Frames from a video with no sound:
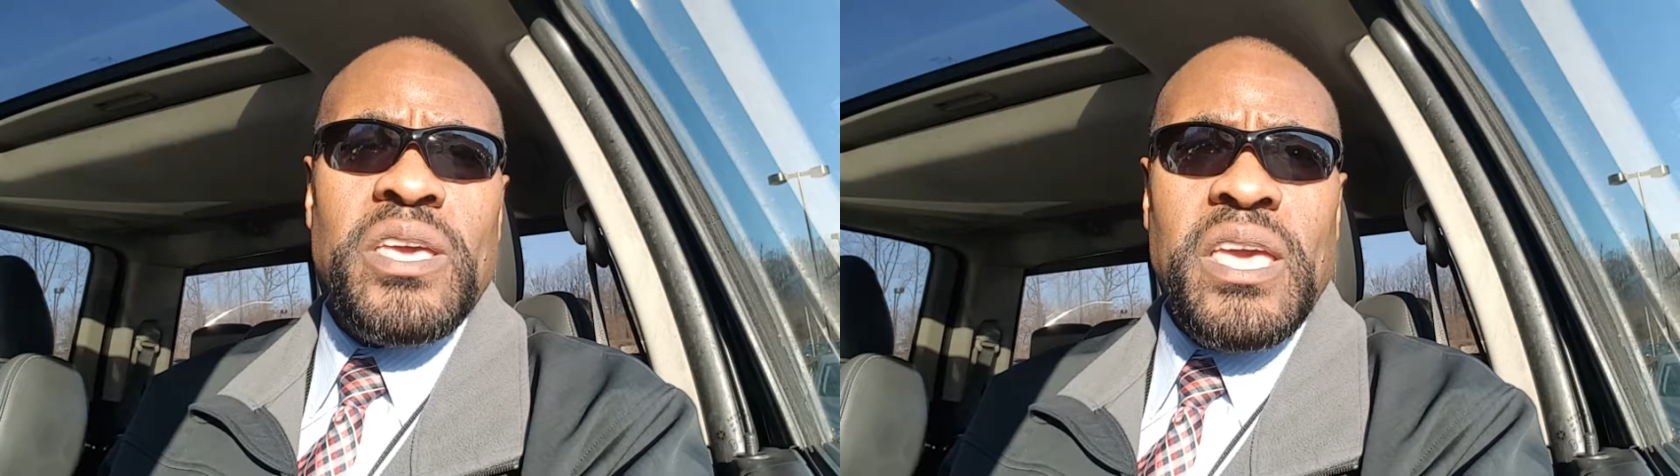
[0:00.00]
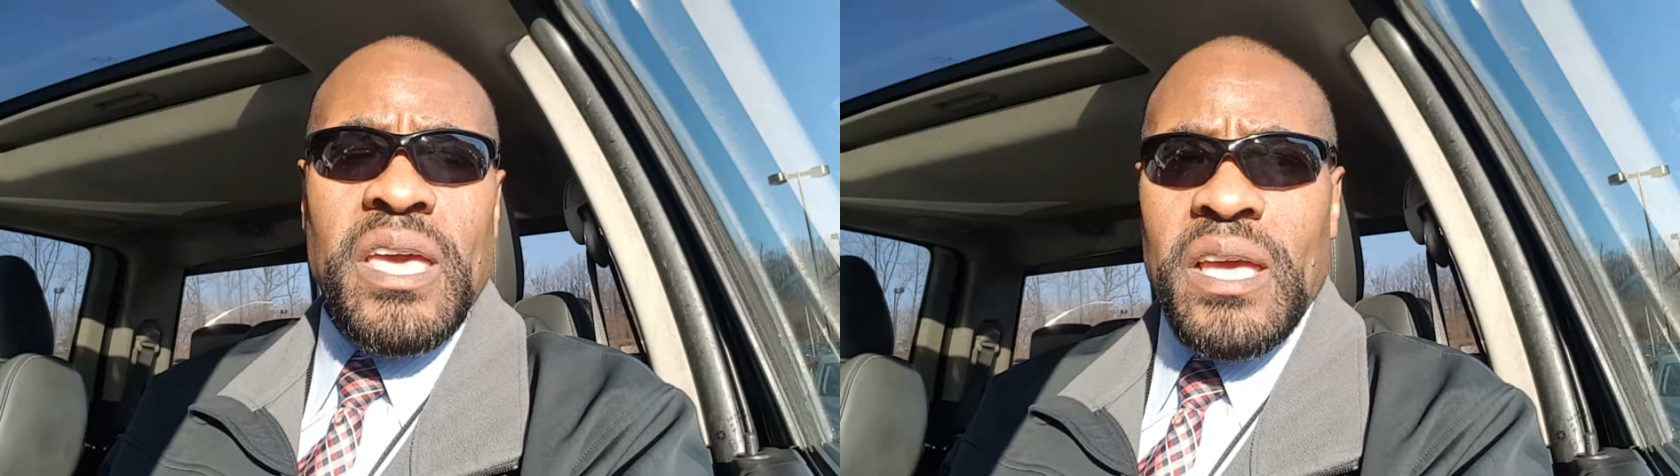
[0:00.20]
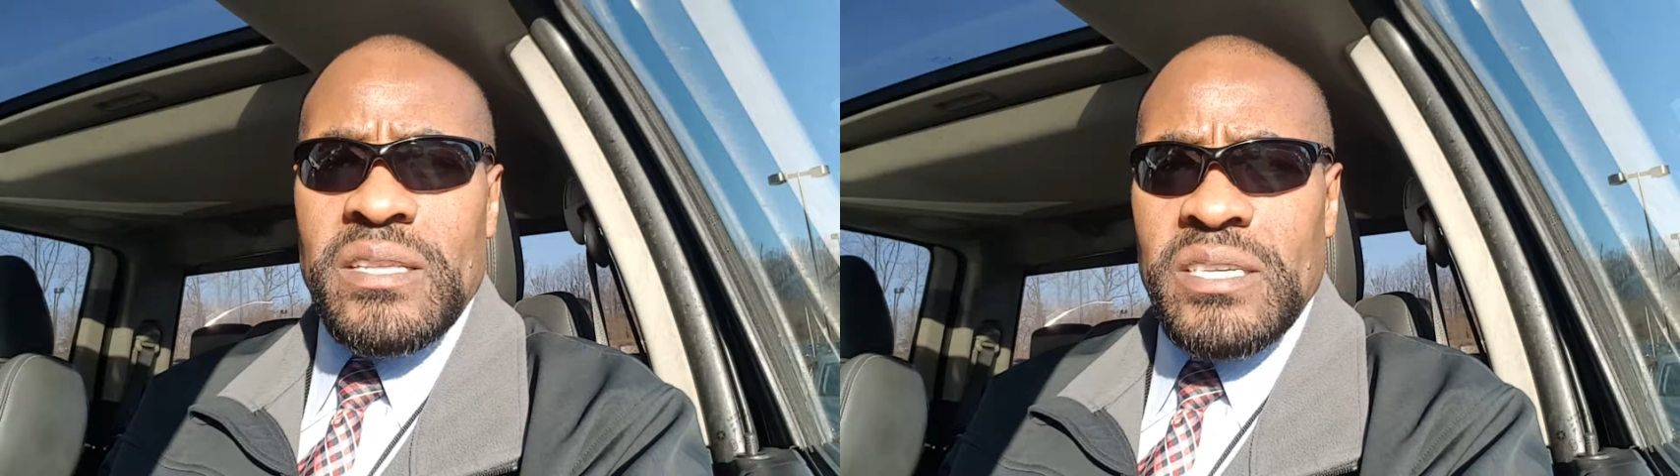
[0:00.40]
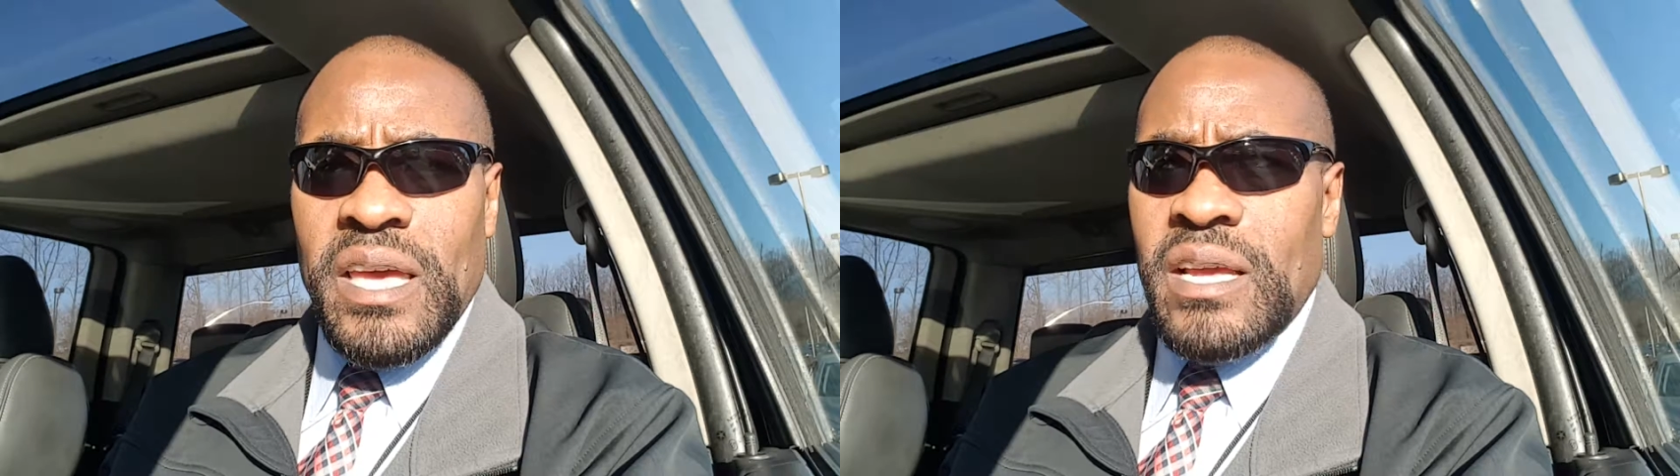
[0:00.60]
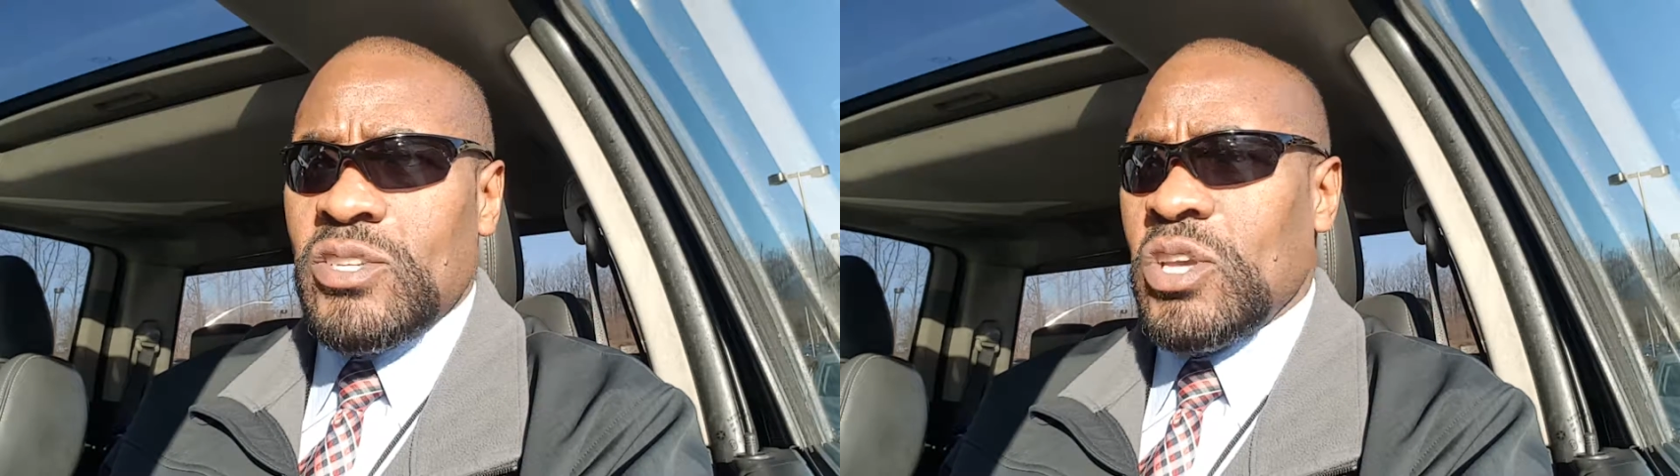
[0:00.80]
kid's
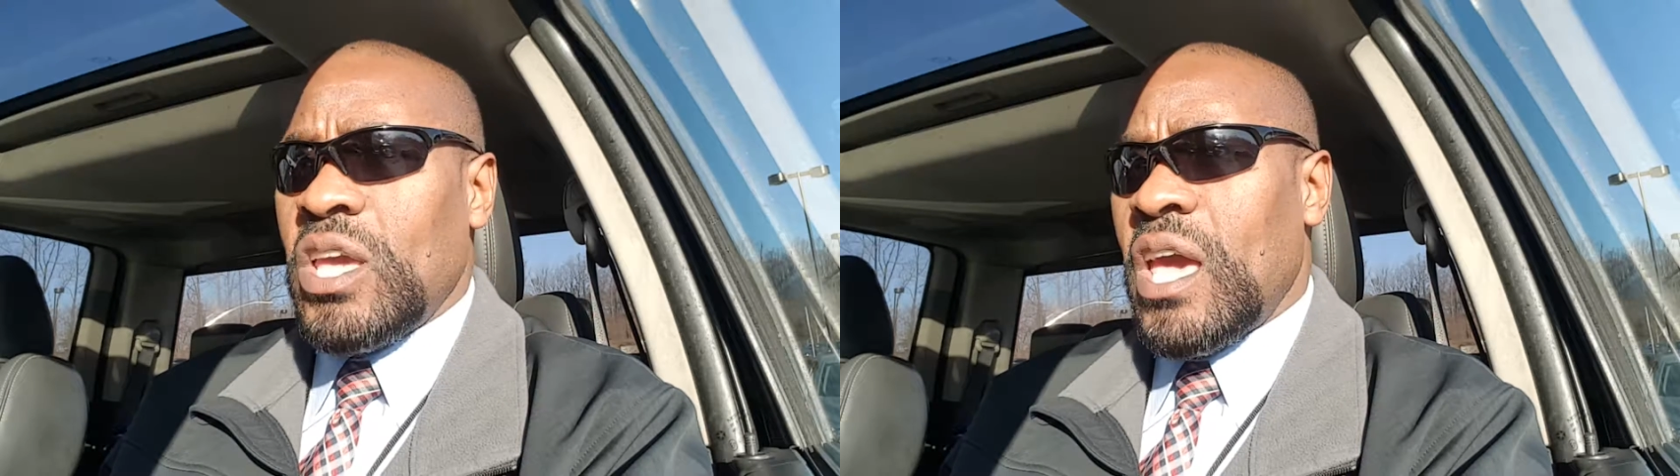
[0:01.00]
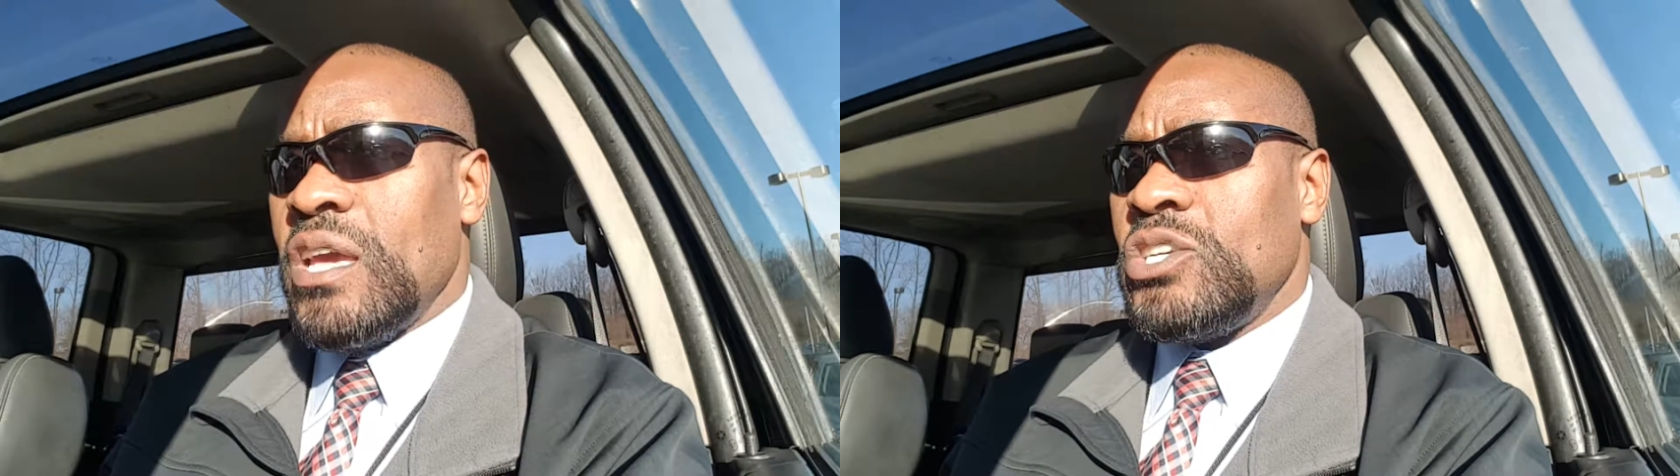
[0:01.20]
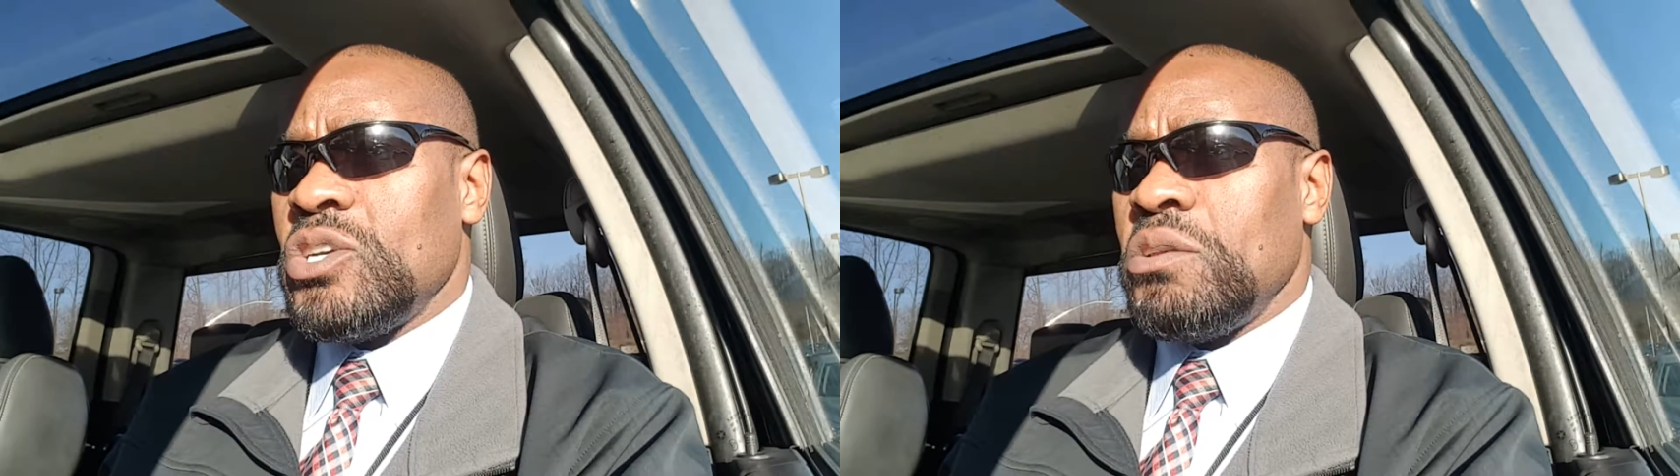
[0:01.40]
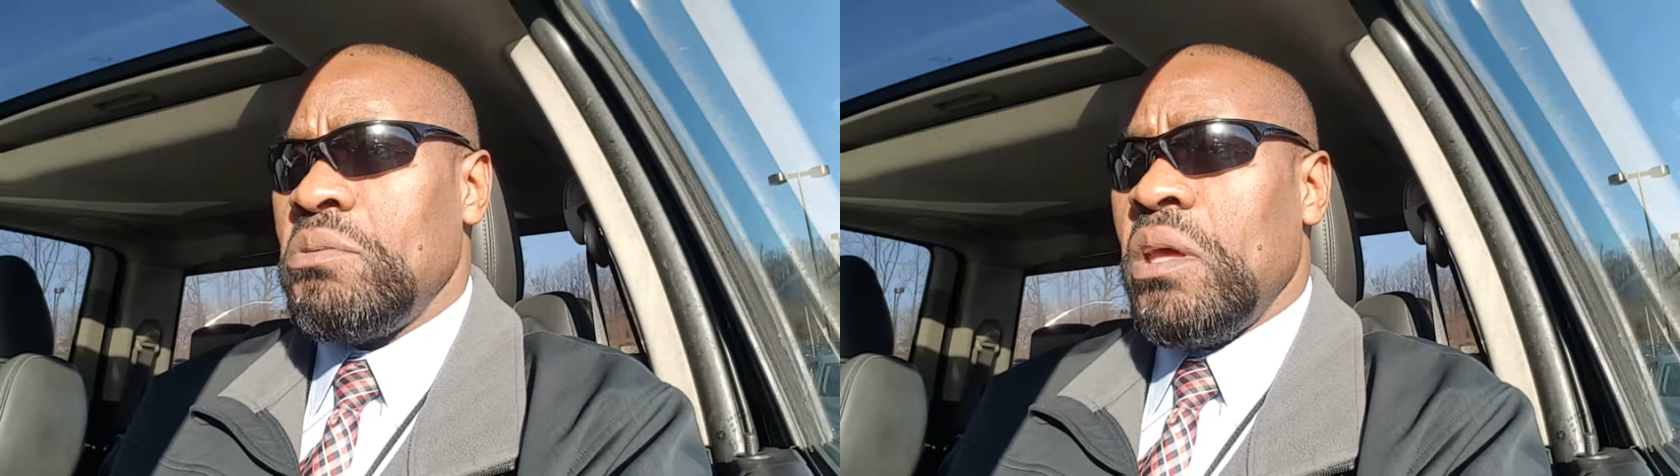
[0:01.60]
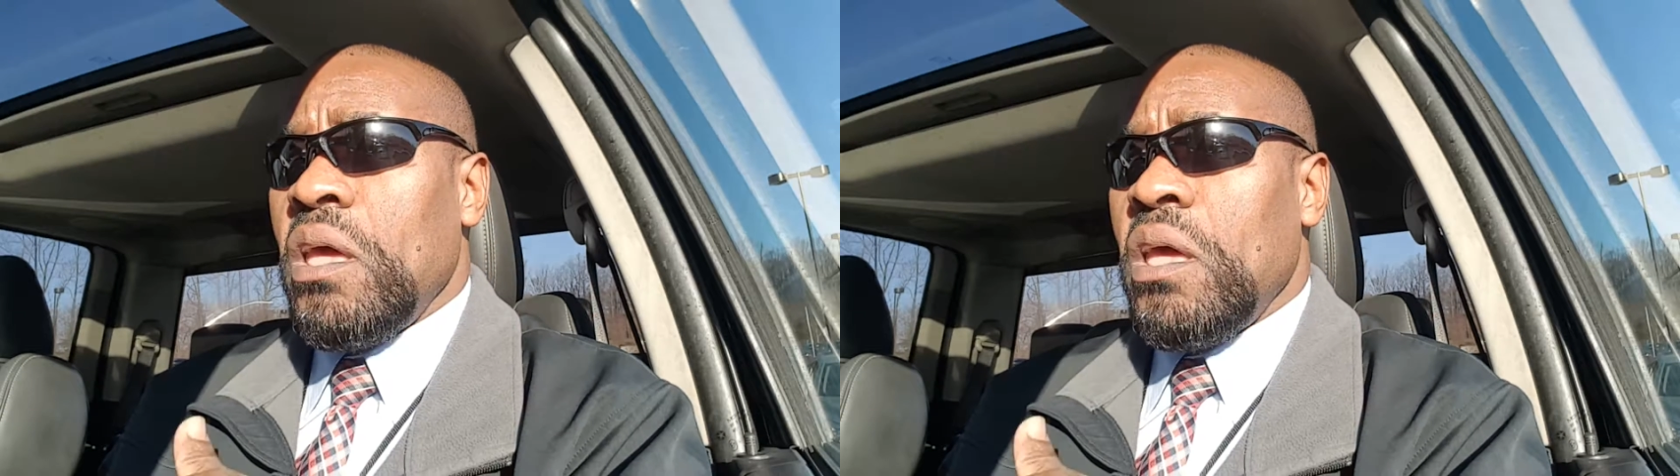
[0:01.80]
education,